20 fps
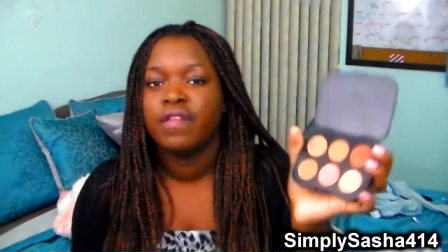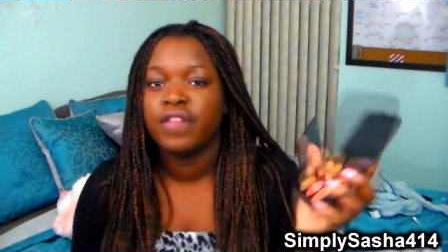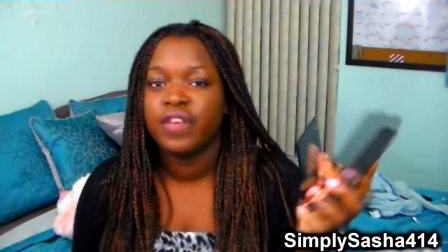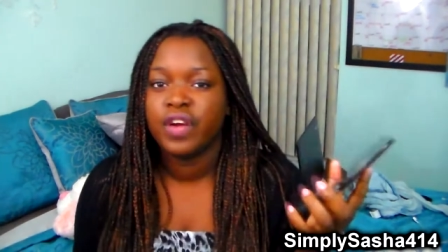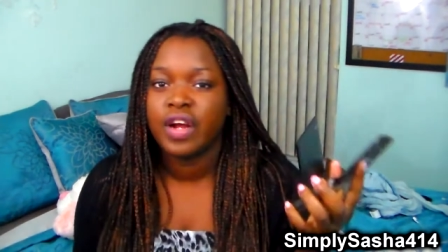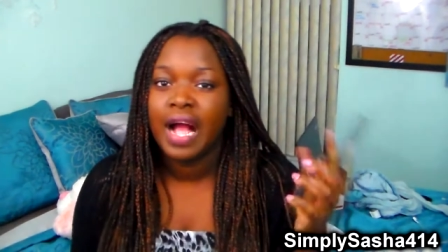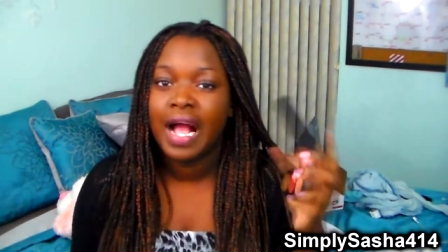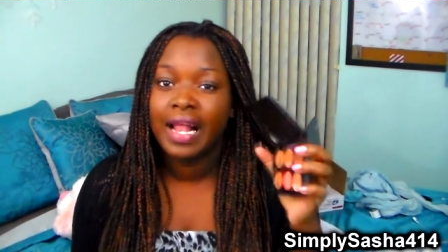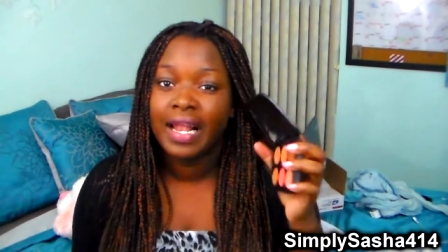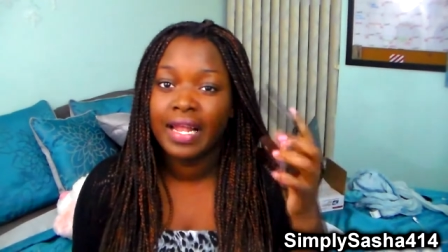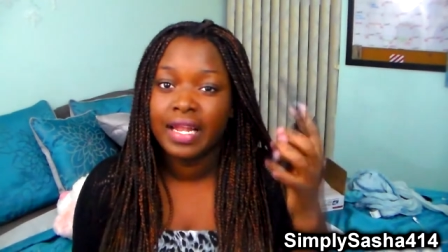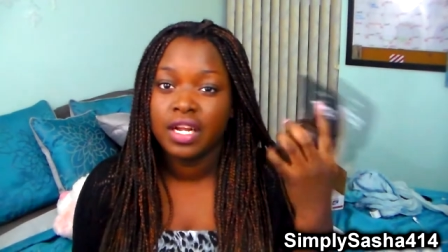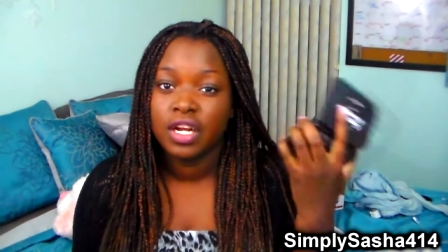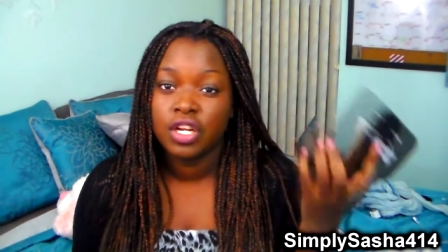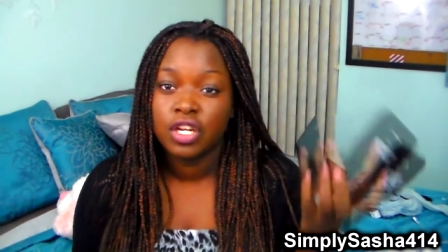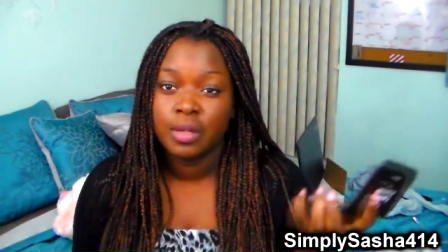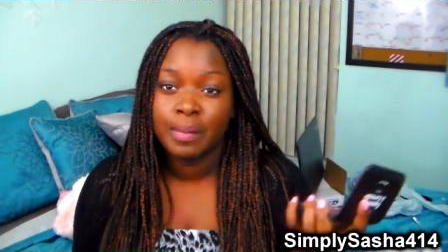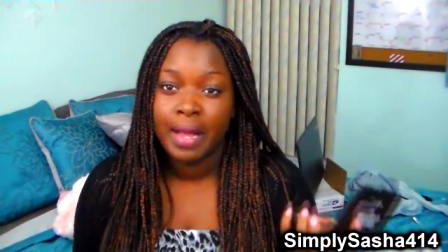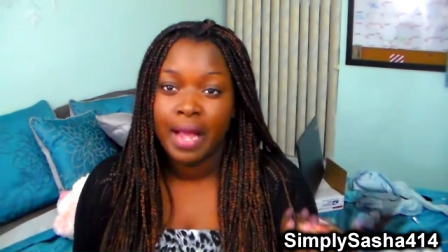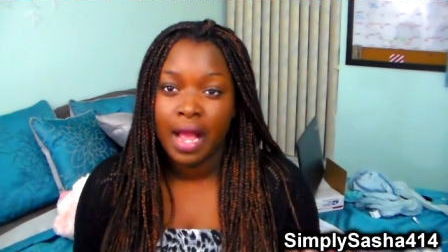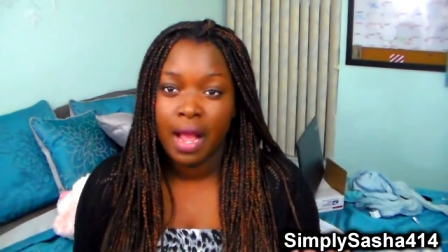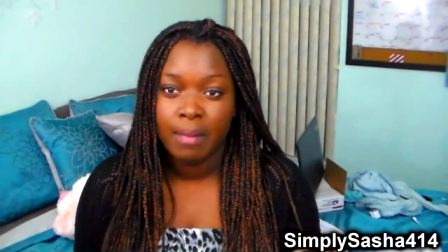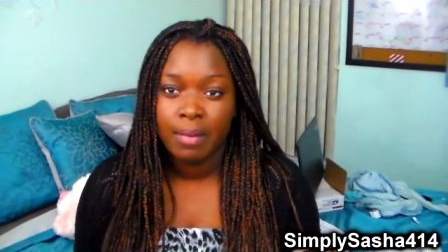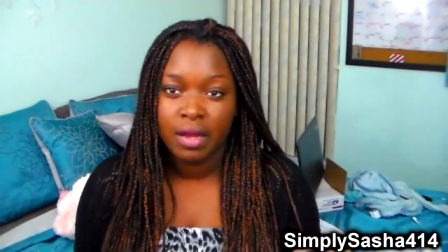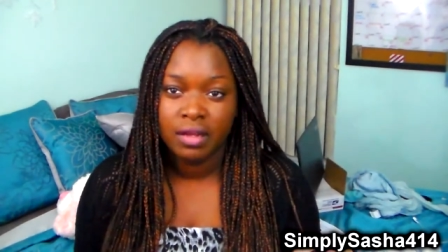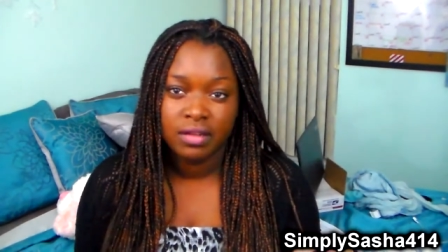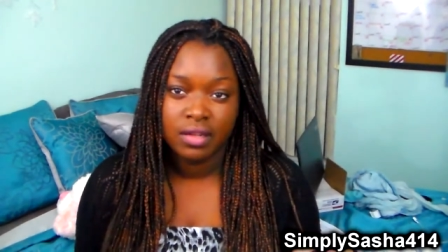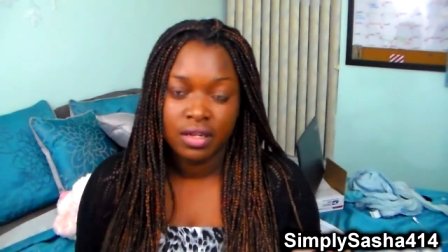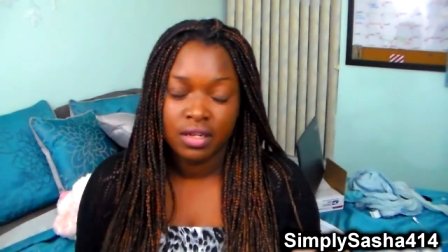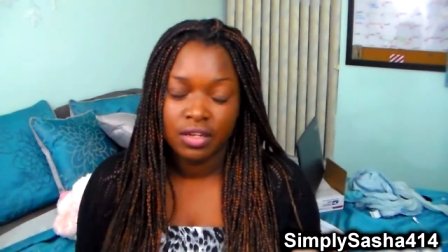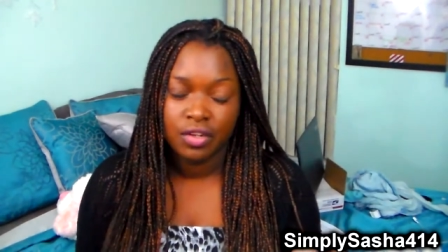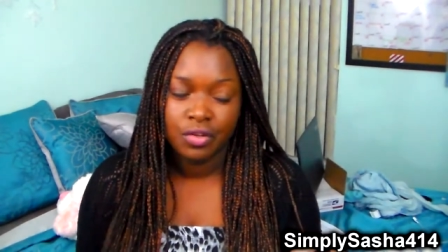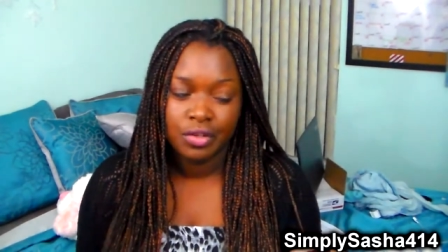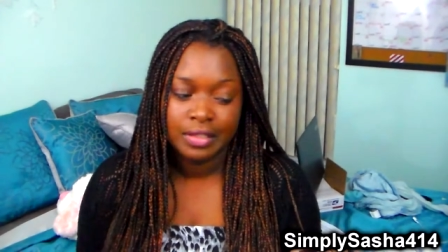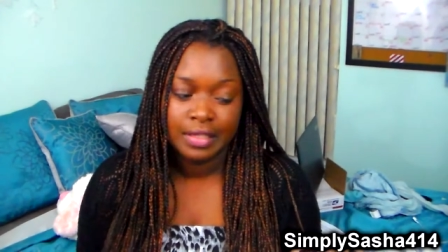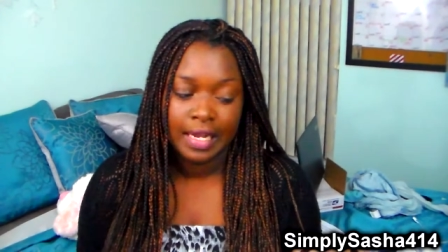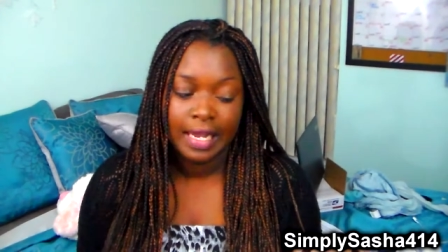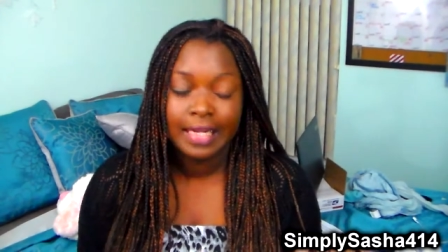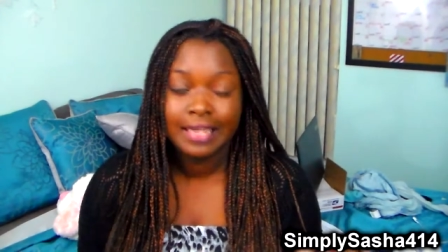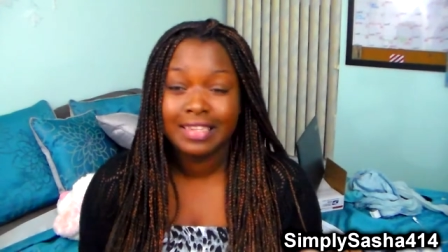for highlighting under my eyebrows i didn't do
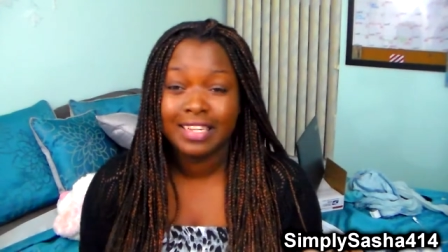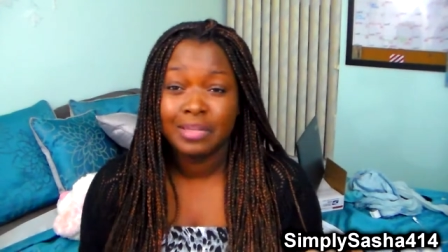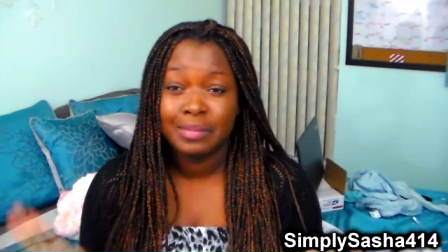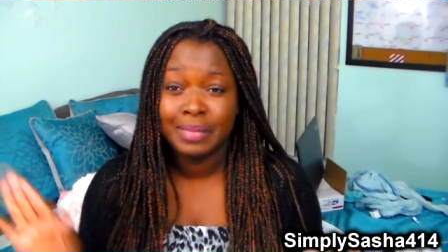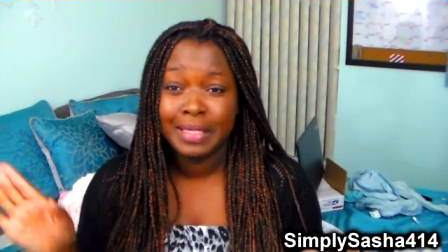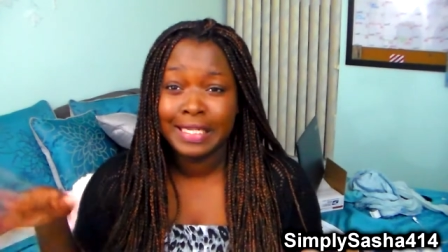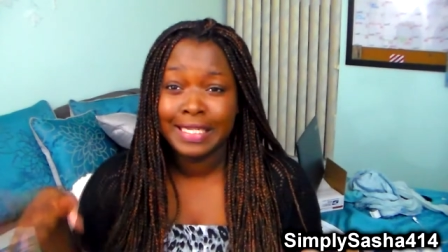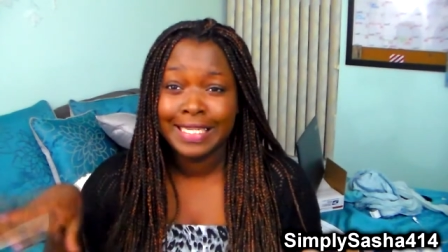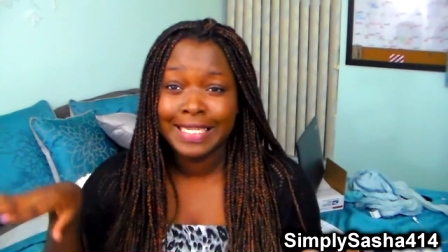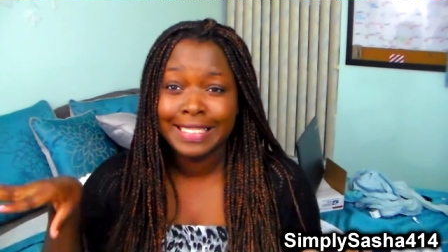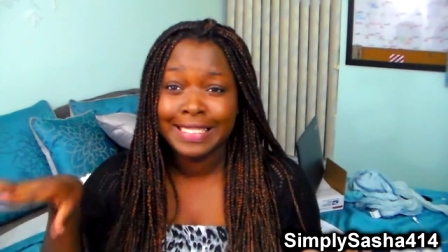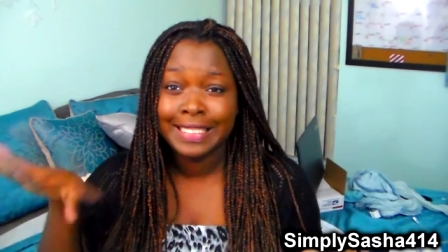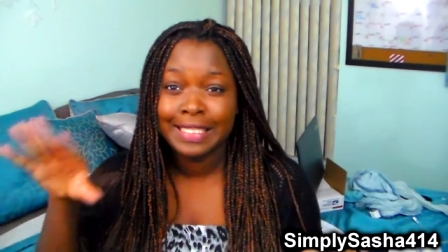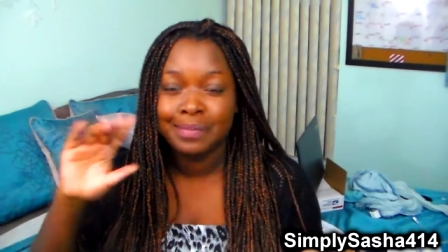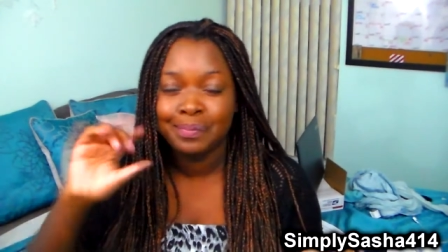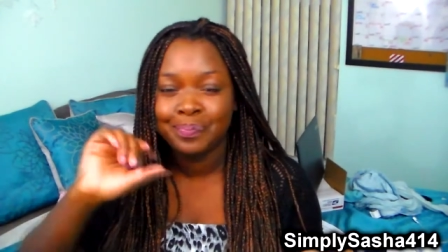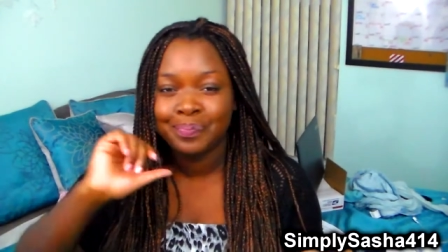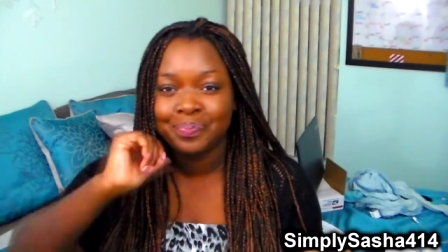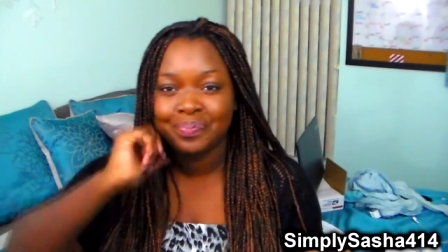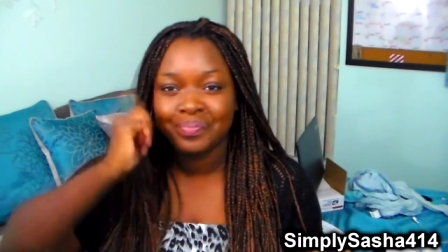it today because i was being lazy